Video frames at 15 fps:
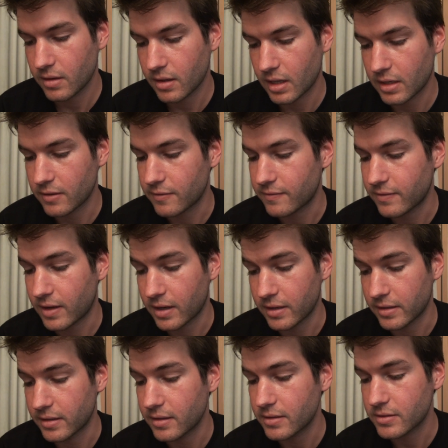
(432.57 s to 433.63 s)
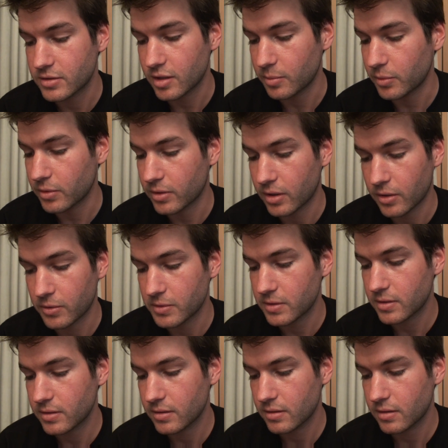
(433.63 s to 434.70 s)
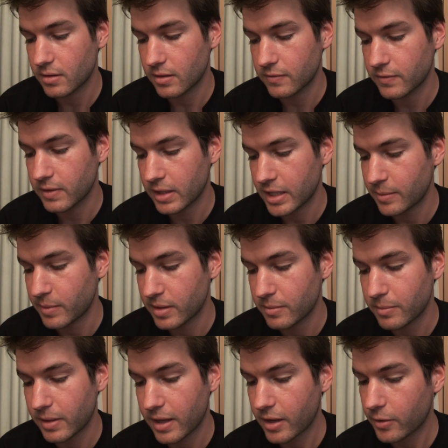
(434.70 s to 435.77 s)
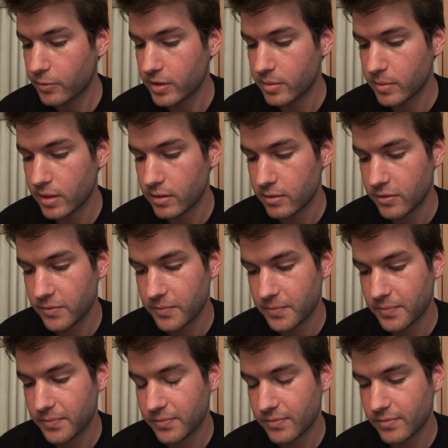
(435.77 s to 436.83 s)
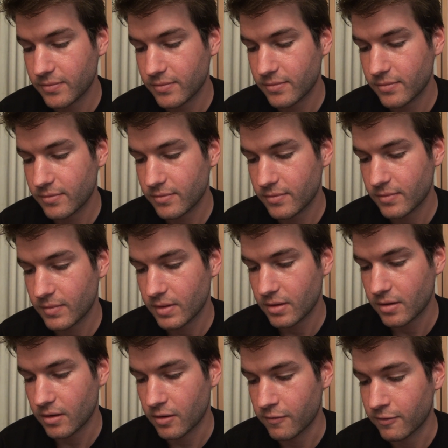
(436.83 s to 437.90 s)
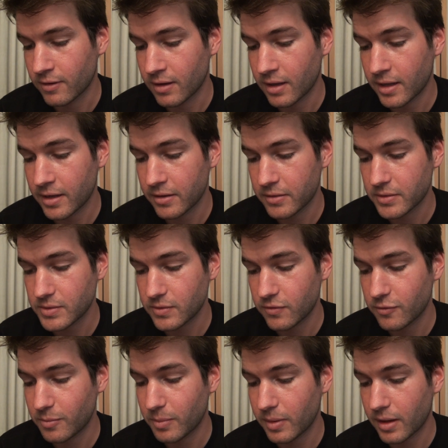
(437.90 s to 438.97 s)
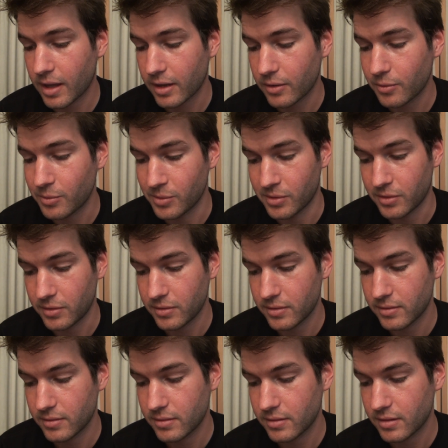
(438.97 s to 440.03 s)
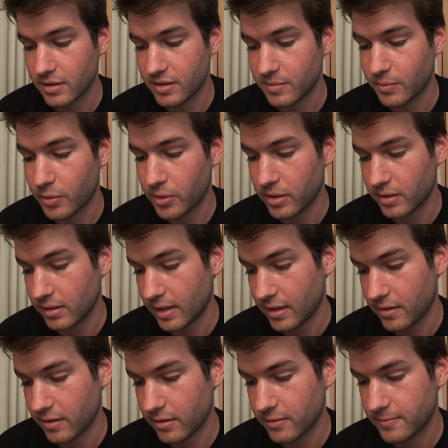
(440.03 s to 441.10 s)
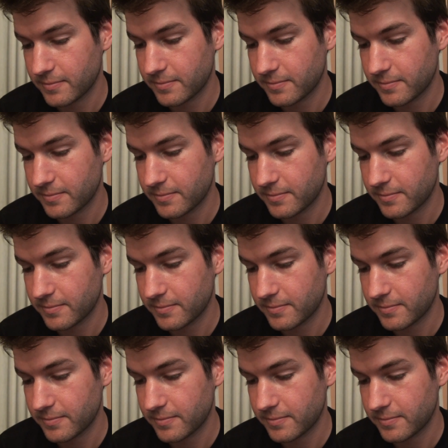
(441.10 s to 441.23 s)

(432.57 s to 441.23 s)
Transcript: and a fine, supple coat of gleaming black ringmail over layers of black wool and boiled leather.